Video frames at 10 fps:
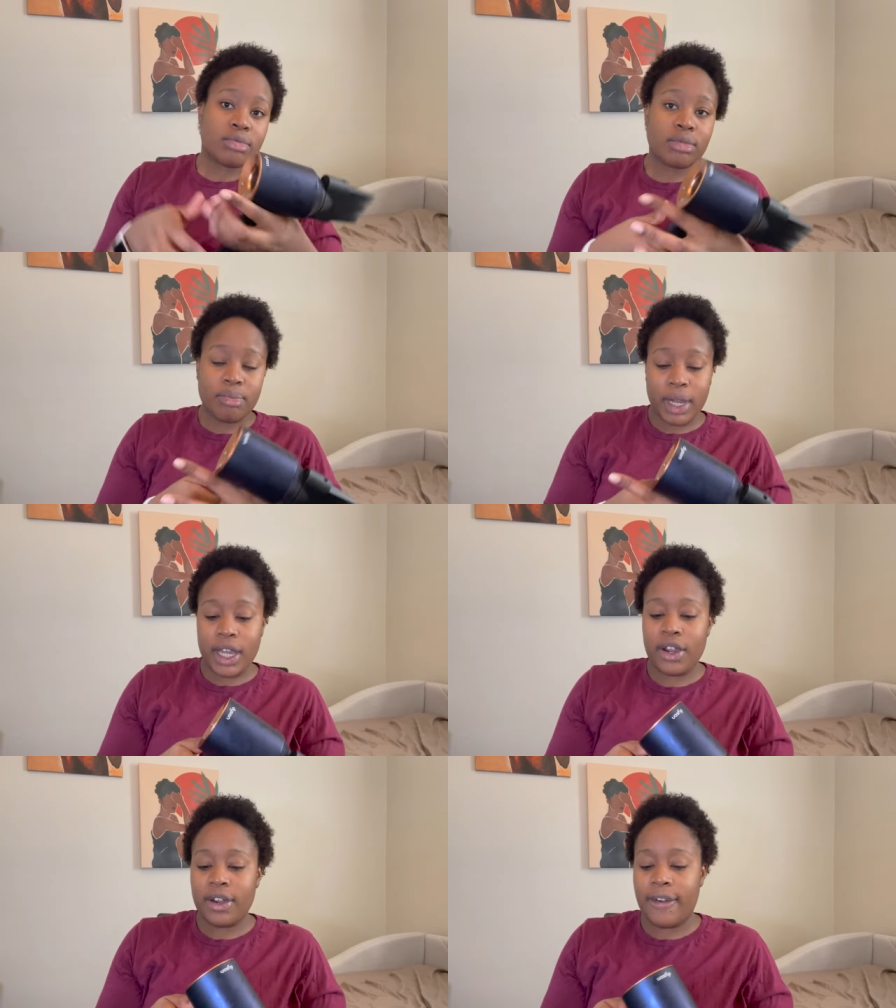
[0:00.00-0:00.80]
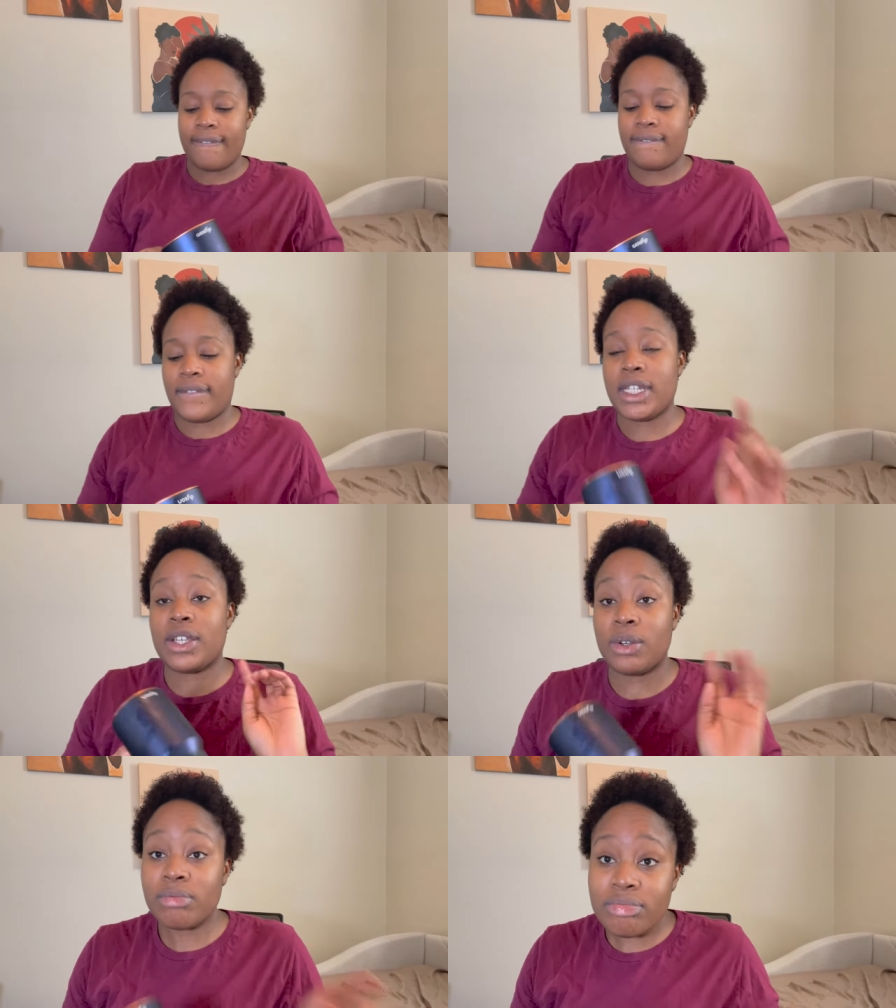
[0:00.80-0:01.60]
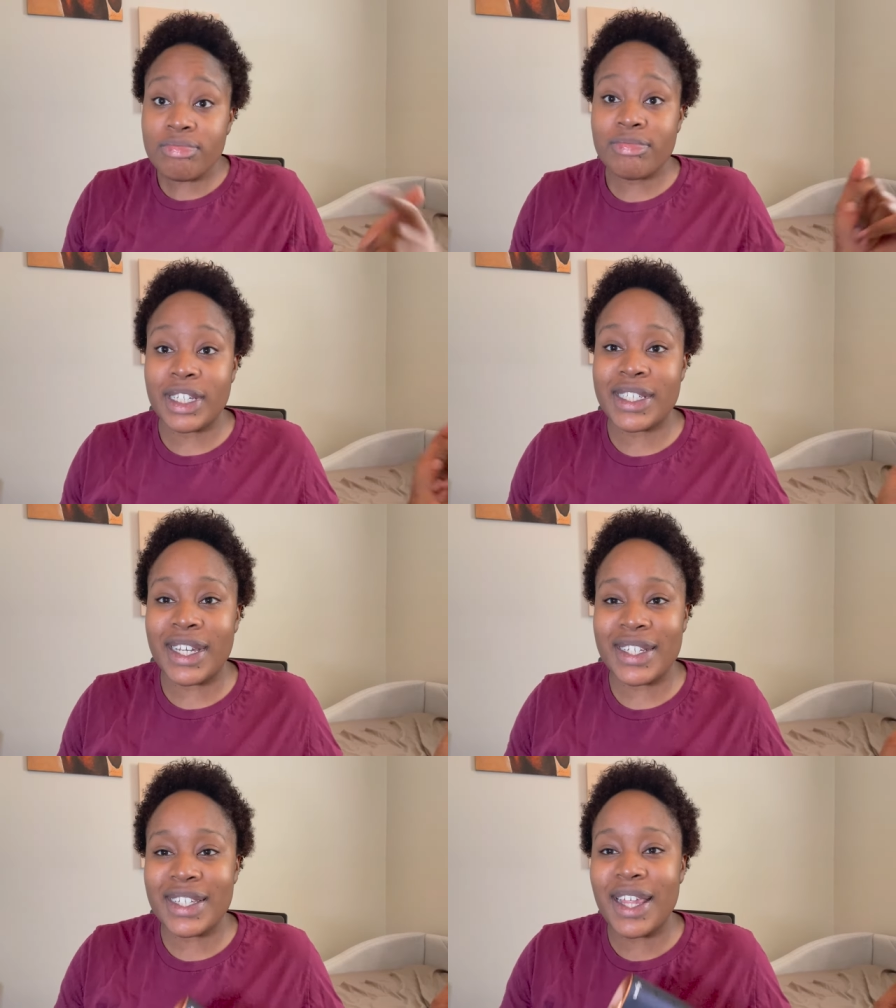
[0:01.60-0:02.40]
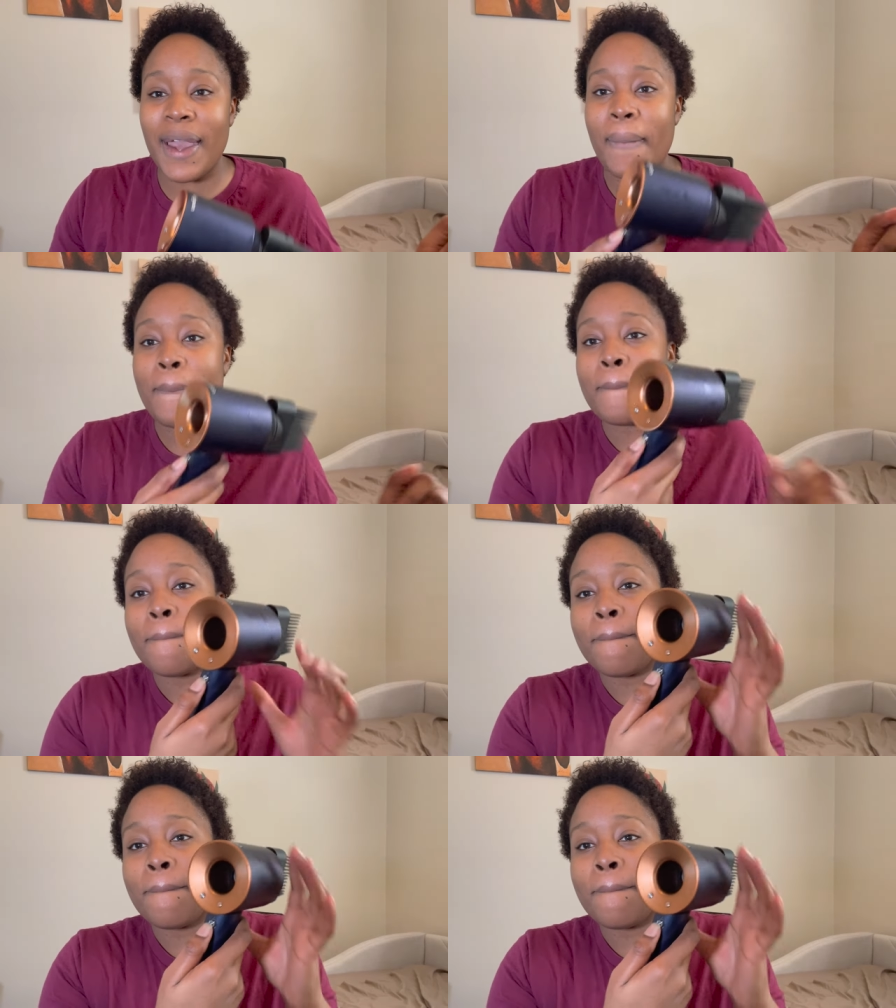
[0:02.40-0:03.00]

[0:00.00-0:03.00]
my hair. So let's get into that. We're